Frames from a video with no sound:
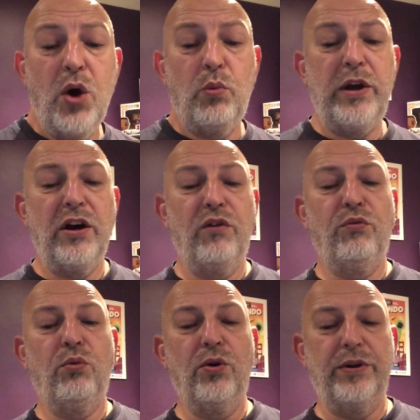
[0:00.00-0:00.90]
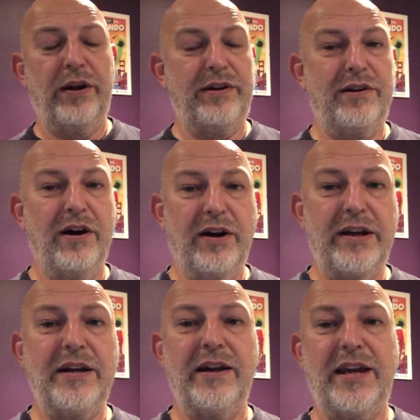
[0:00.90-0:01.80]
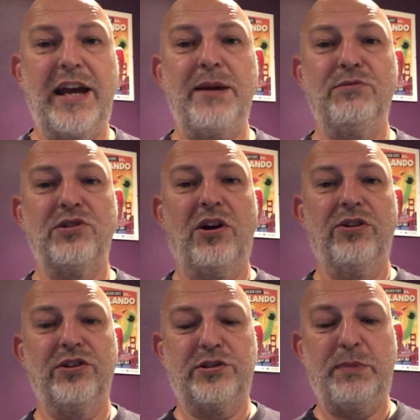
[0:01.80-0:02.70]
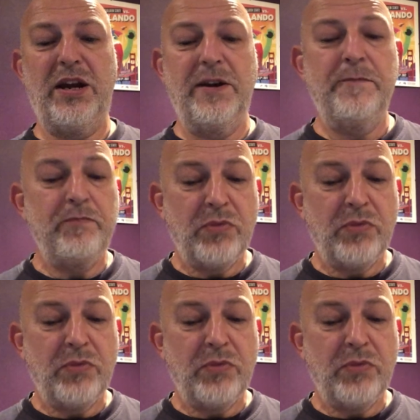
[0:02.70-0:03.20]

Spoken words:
We have won 9 games on the spin,